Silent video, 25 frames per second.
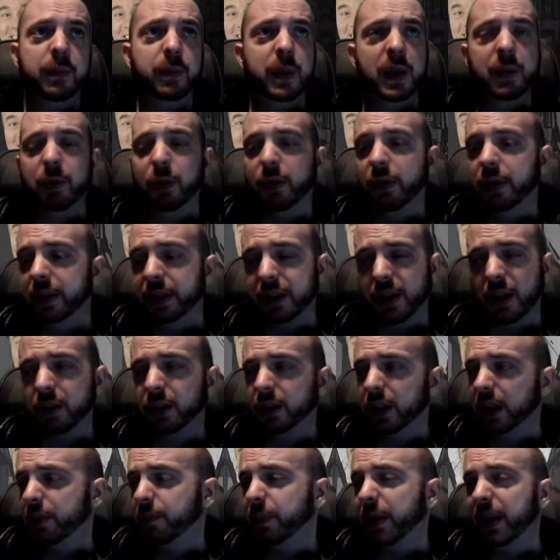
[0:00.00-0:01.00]
People are entitled
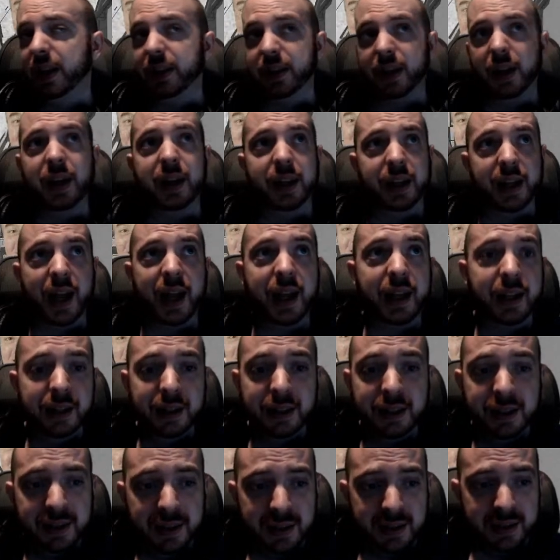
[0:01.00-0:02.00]
to their opinions. I don't care.
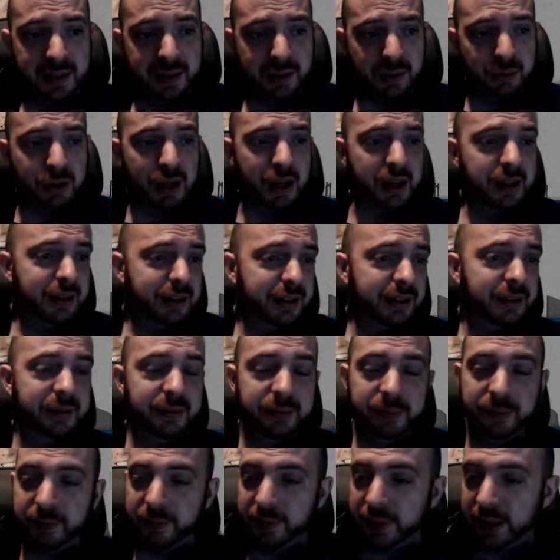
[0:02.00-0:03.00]
It's all good.
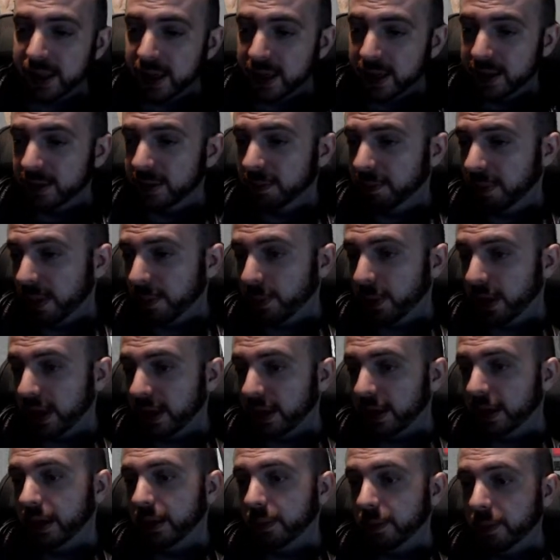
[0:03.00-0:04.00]

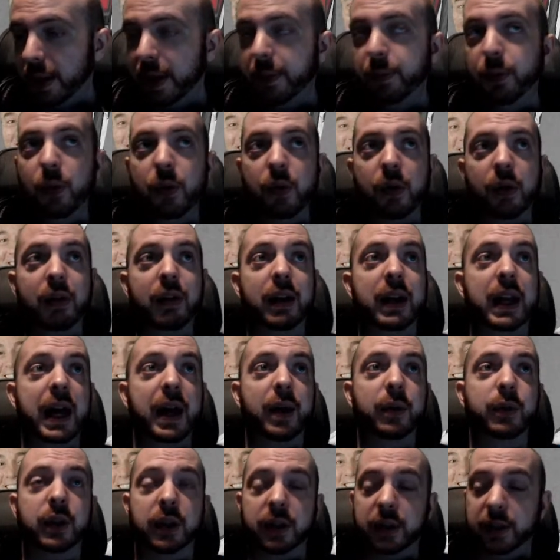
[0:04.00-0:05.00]
People are
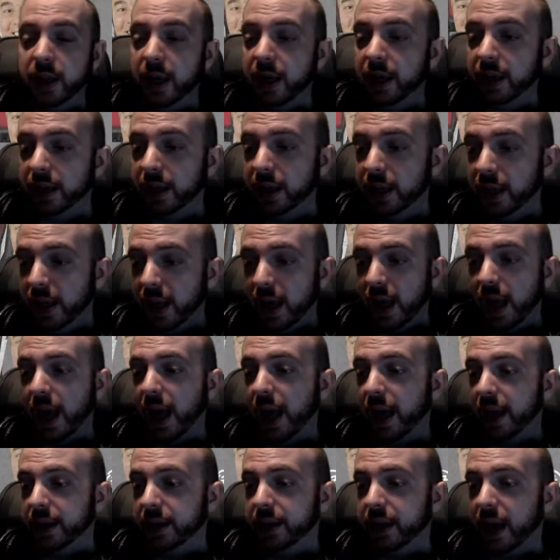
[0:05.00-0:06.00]
allowed to think
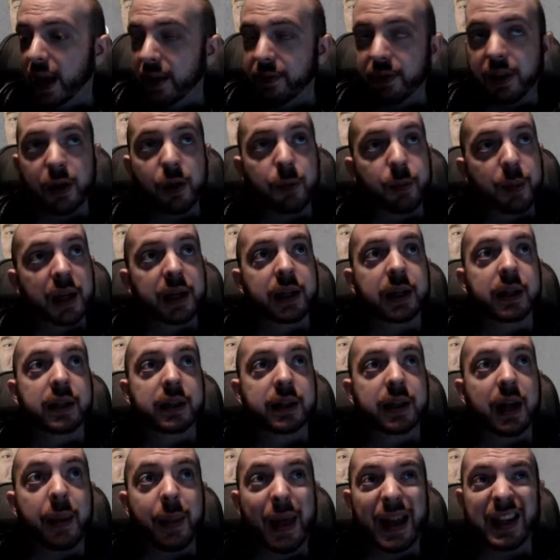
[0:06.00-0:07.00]
and have their
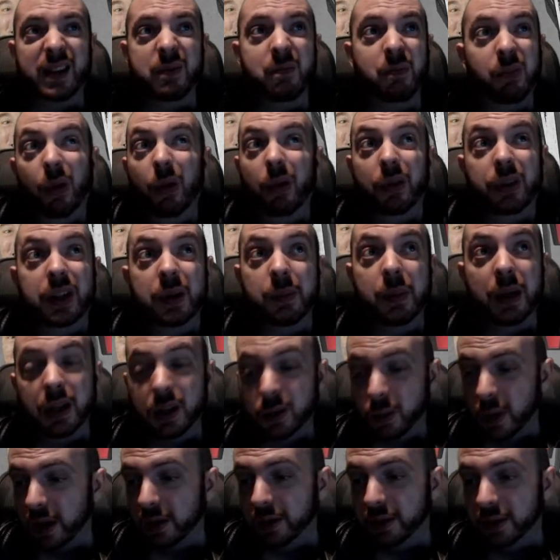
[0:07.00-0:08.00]
opinions. And that's important to me
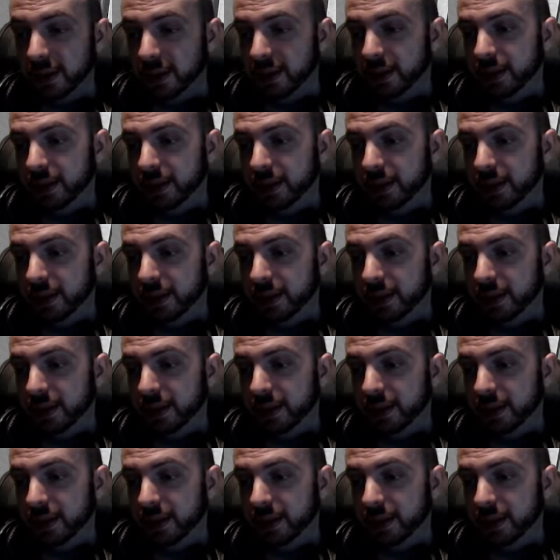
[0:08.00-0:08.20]
as well.